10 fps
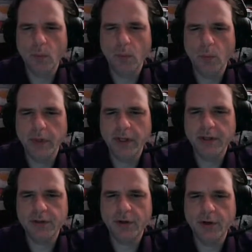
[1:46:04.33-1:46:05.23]
we
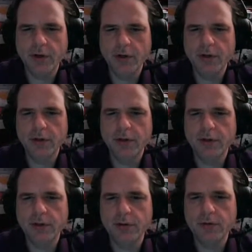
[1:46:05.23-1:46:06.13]
turn the
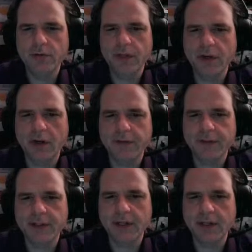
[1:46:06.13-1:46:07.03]
UV
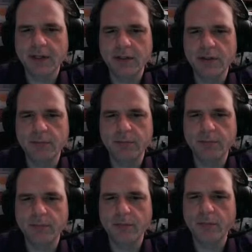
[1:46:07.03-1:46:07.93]
offset into,
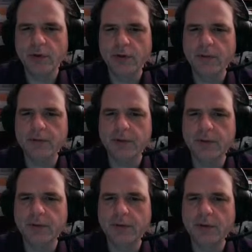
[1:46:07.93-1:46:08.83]
so
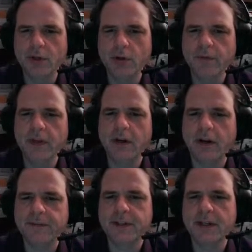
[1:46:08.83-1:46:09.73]
the UV
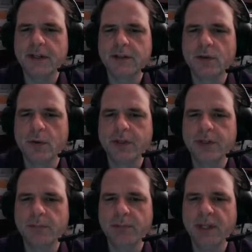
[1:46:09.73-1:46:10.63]
offset is going
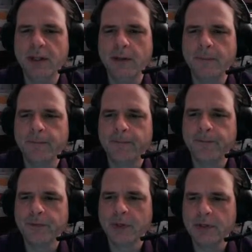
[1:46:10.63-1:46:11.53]
to be
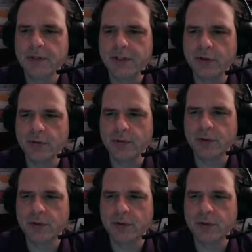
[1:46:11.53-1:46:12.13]
0 to